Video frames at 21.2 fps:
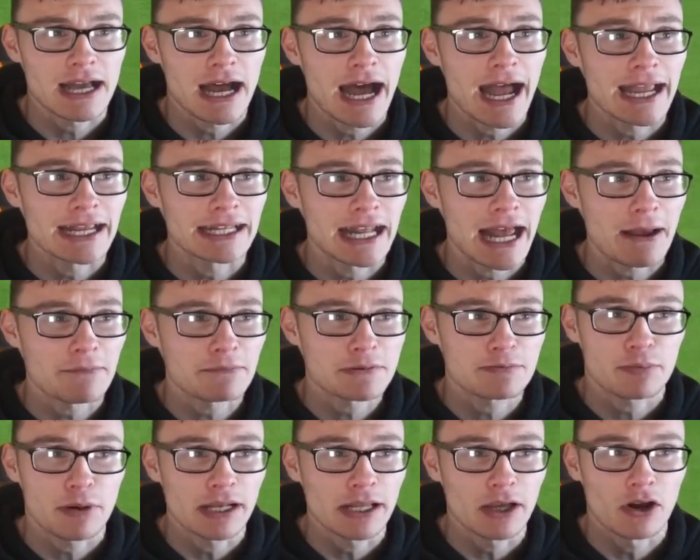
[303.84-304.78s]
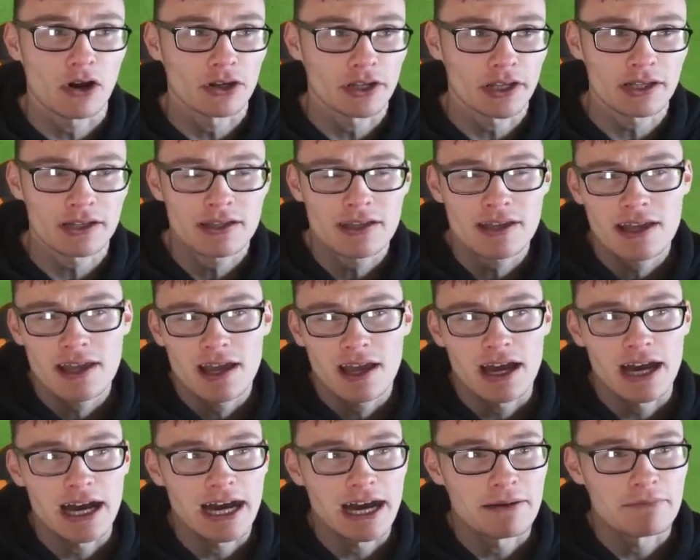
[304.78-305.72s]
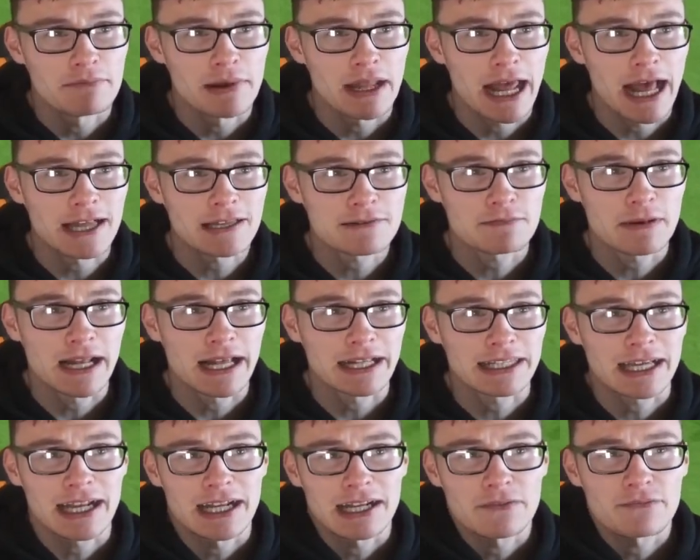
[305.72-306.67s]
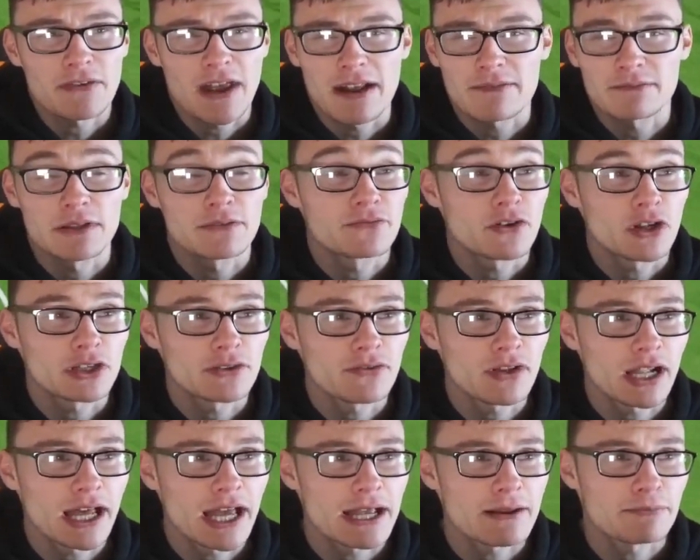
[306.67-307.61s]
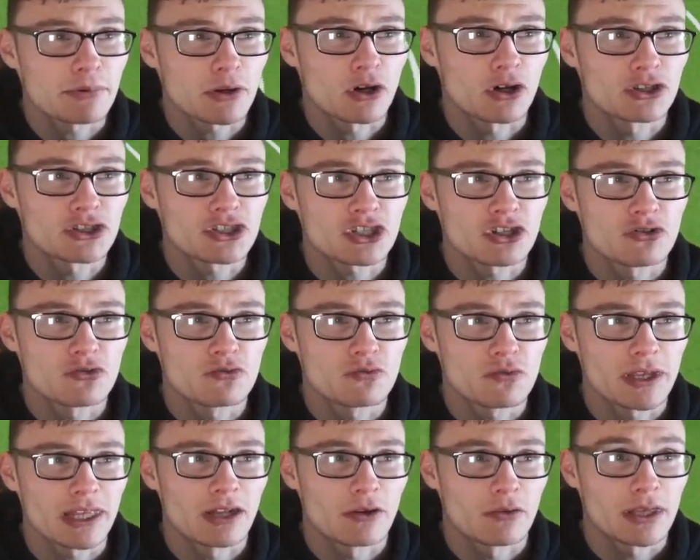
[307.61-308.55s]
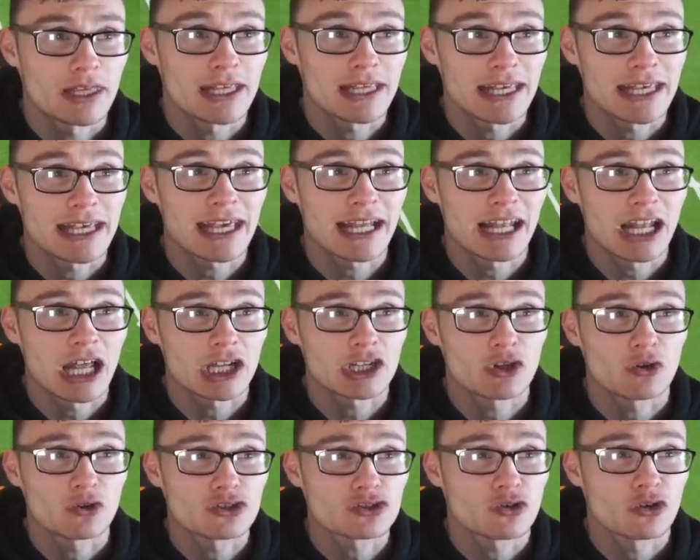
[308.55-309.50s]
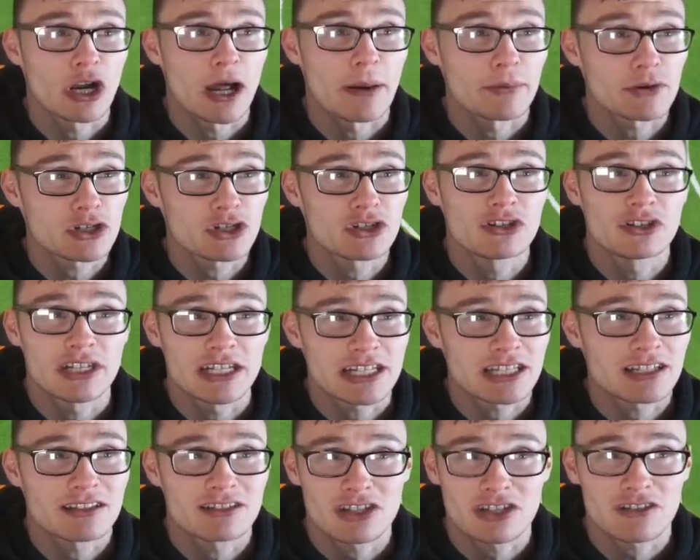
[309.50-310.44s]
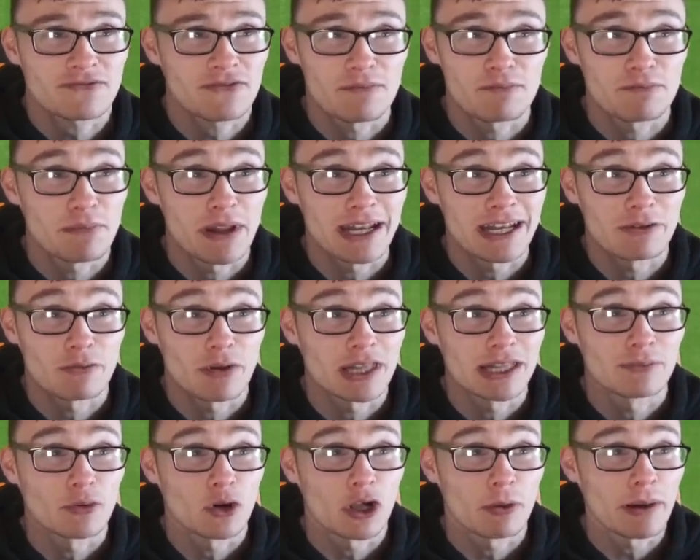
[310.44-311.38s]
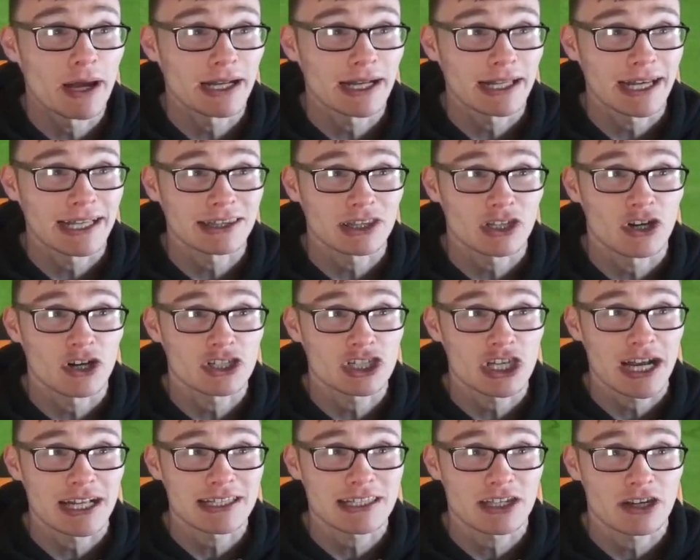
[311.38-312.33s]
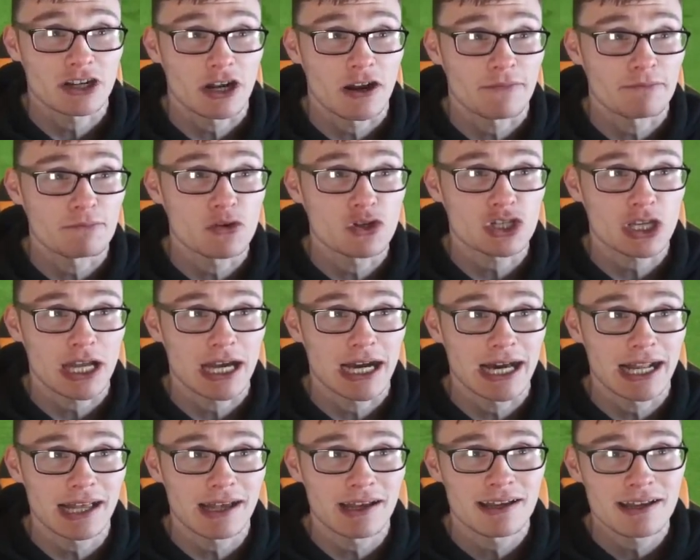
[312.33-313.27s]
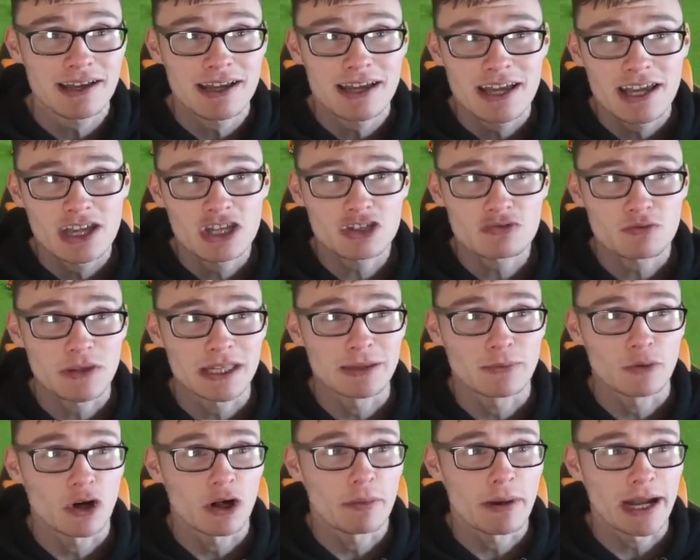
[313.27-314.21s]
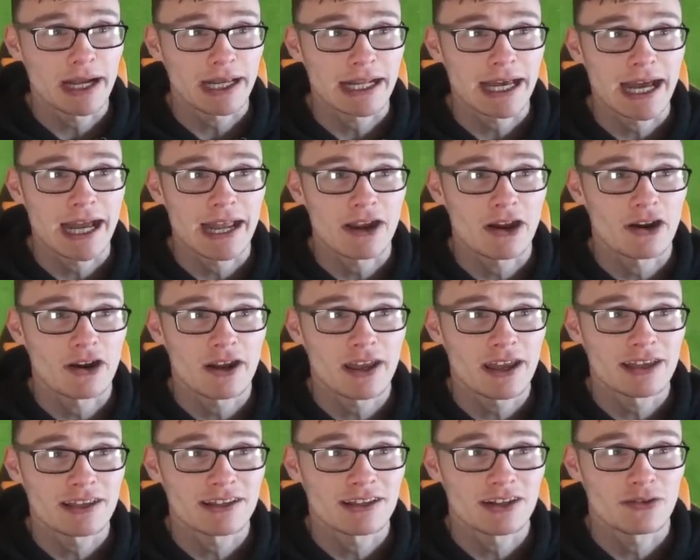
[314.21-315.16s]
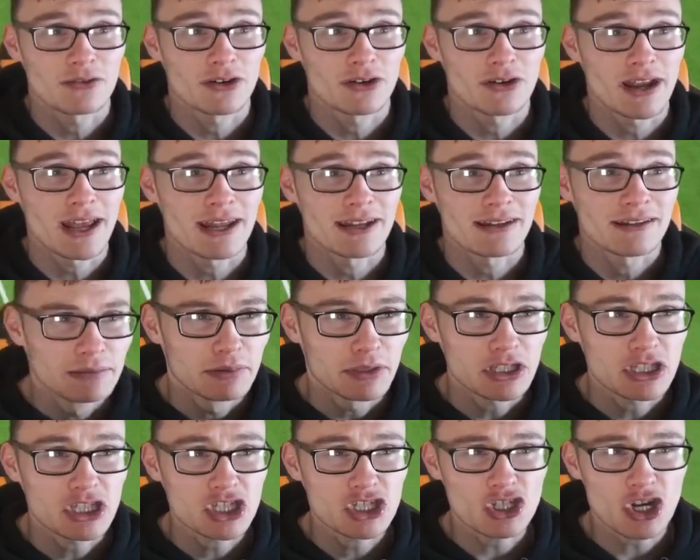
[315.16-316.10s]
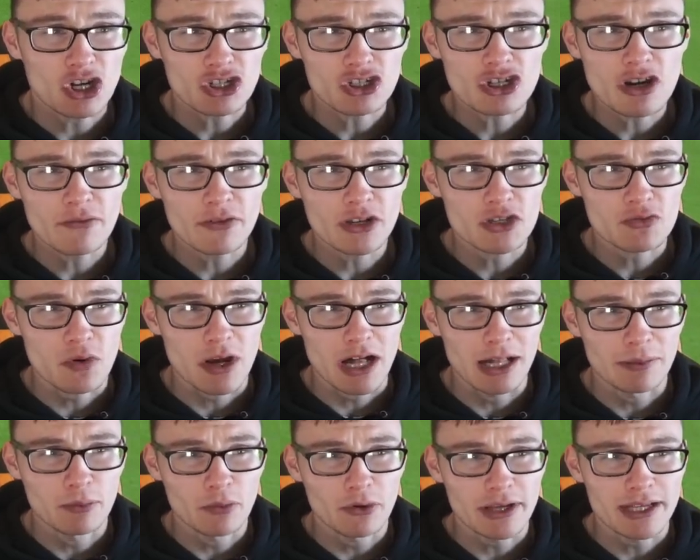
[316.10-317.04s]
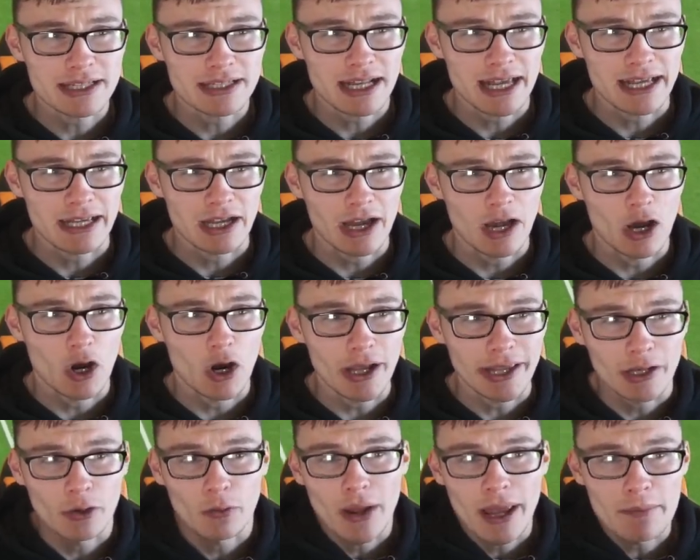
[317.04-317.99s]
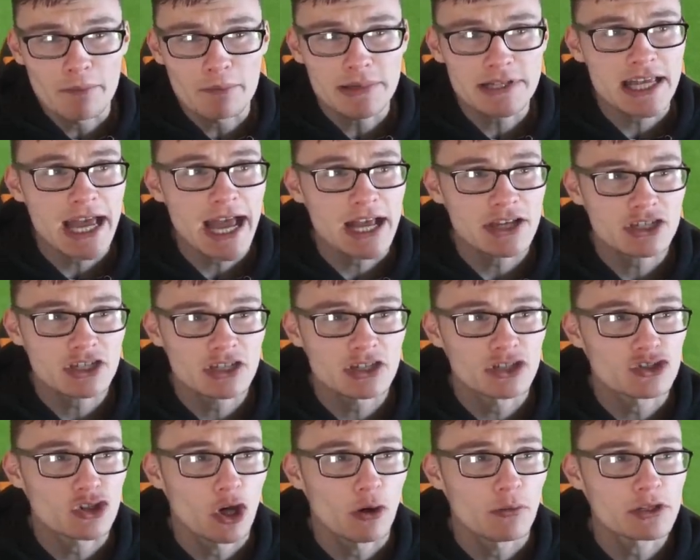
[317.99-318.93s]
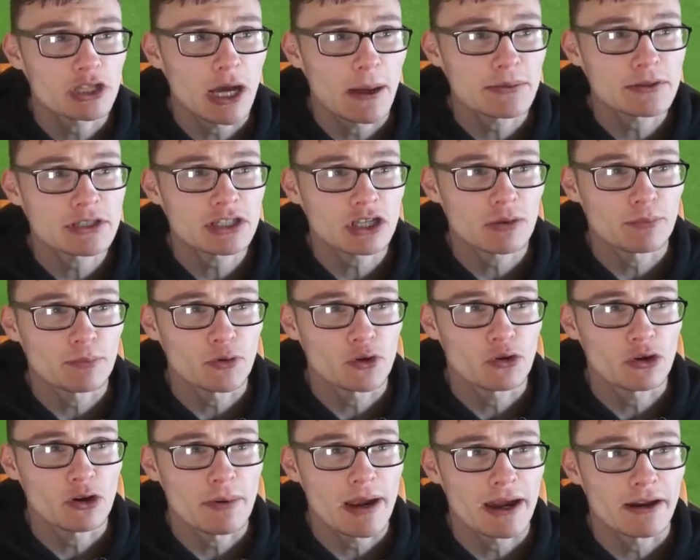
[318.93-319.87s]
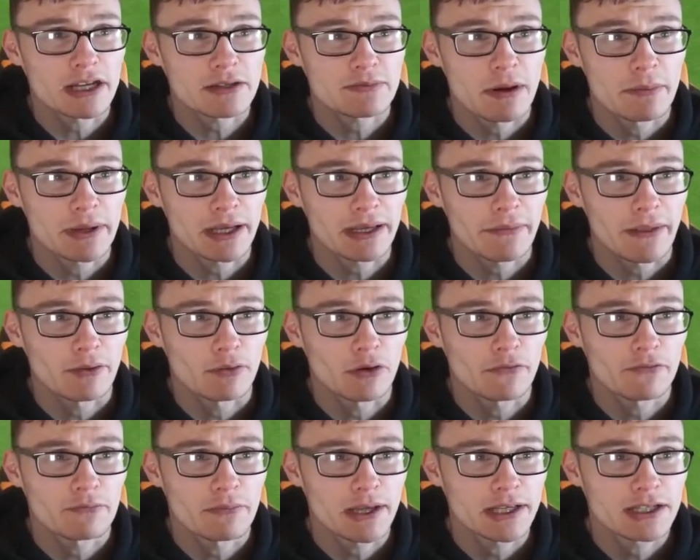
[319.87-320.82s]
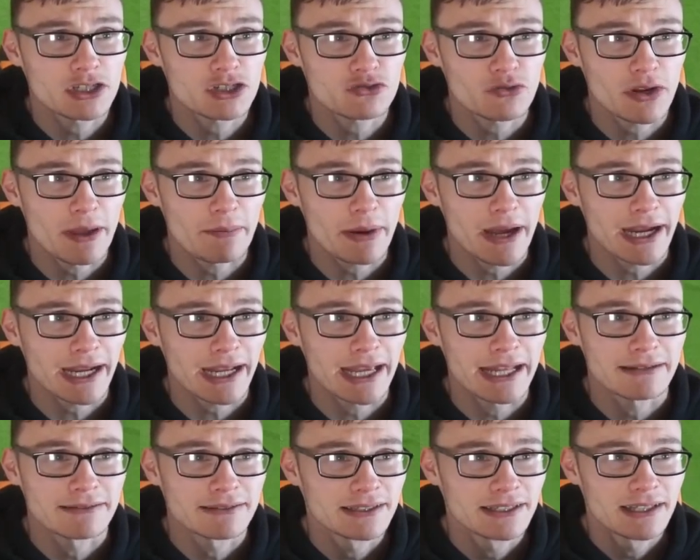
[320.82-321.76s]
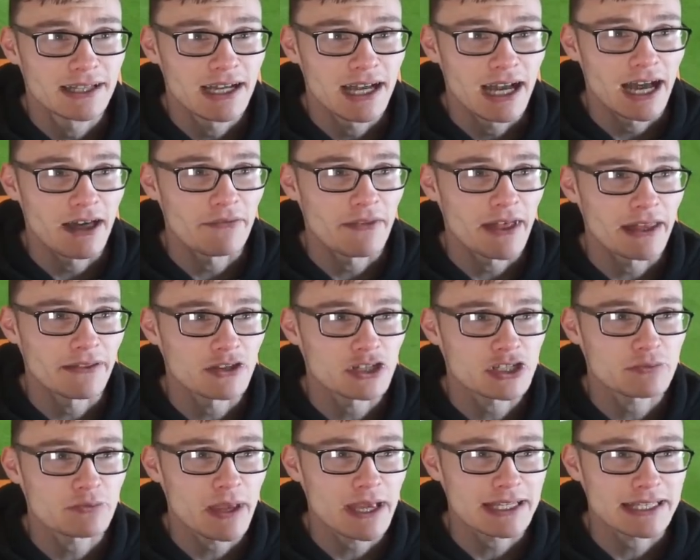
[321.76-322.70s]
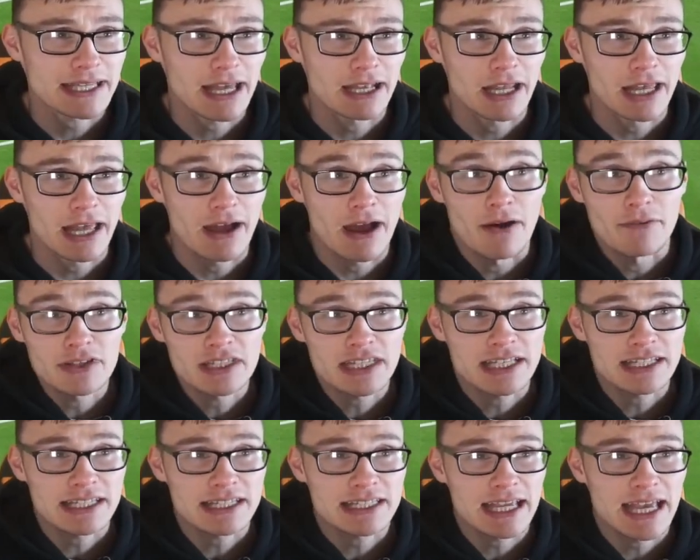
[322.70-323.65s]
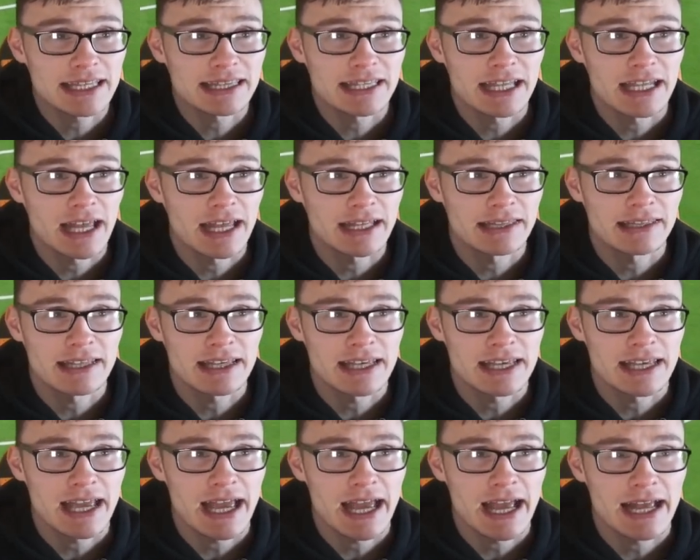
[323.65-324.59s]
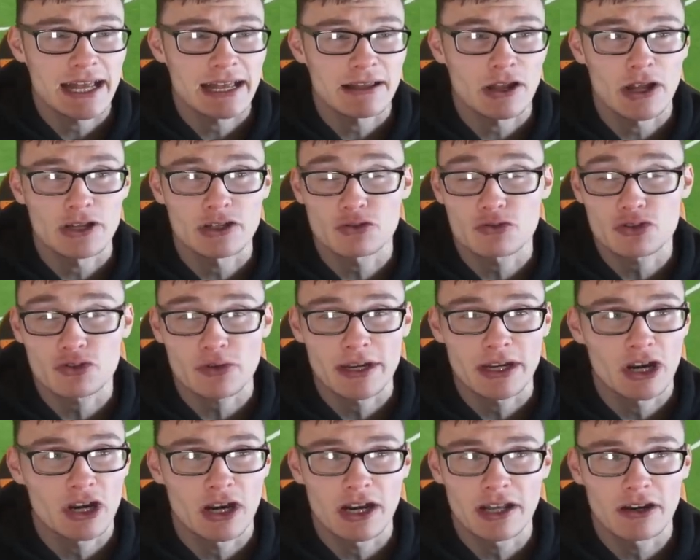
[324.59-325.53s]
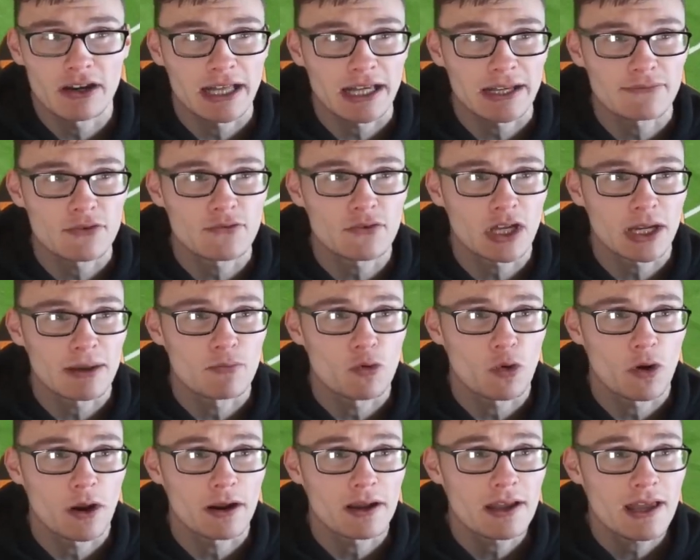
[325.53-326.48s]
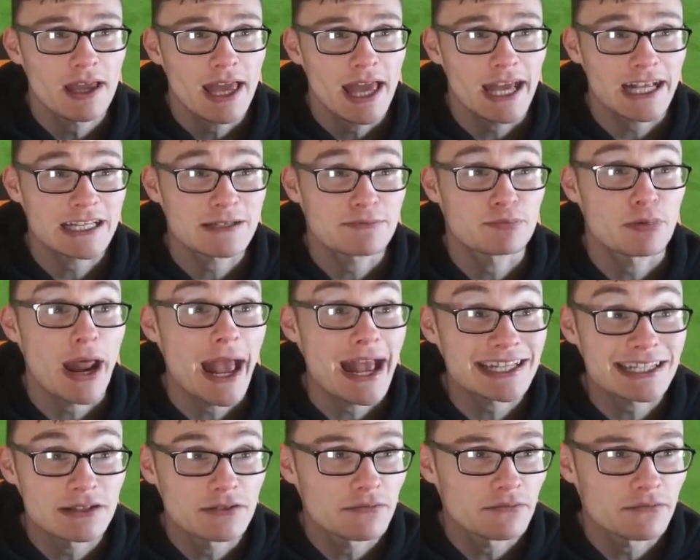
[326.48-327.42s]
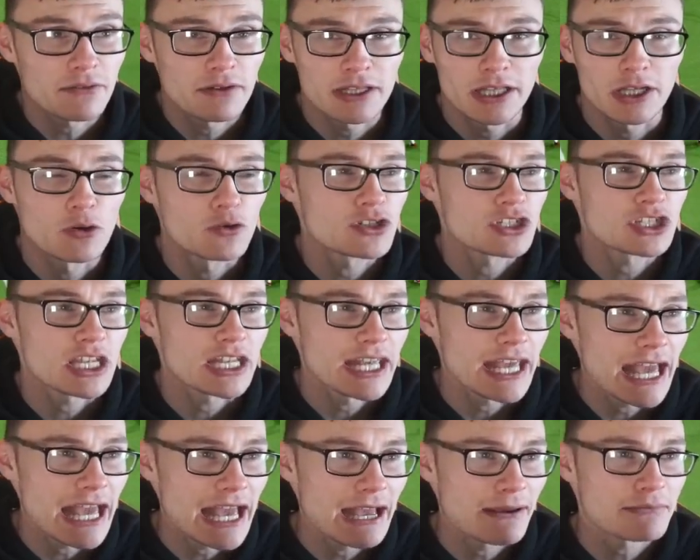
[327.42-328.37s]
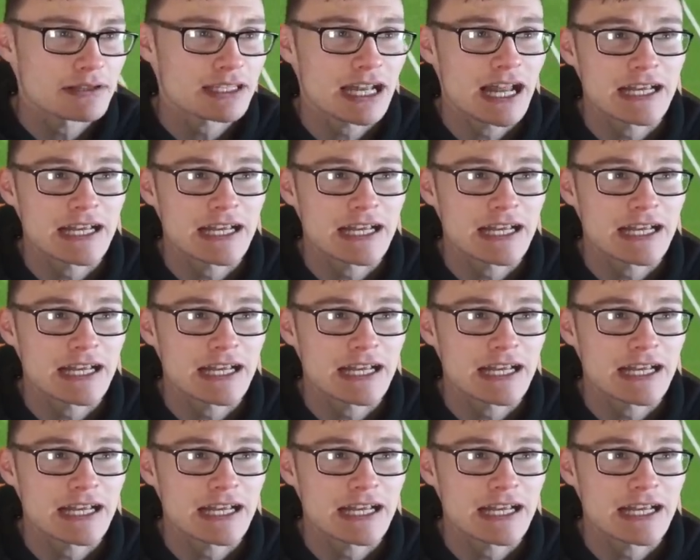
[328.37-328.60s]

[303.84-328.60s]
high depth brilliant on it. It helps me to kind of defend from the front, if you like, but also, you know, you get a lot of goal scoring opportunities just from letting you win the ball back. Like that there, a chance that I got from Musiala. You just win the ball back in a high area, you know, you're in. But it's the structure of it as well, boys. Like, you know, in possession, there's always options. Look at Bruno Guimaraes, man, making that run for me. Straight back in. And then there's space. And obviously, as I said in the intro screen earlier, like if you've got a more expressive, you know, CDM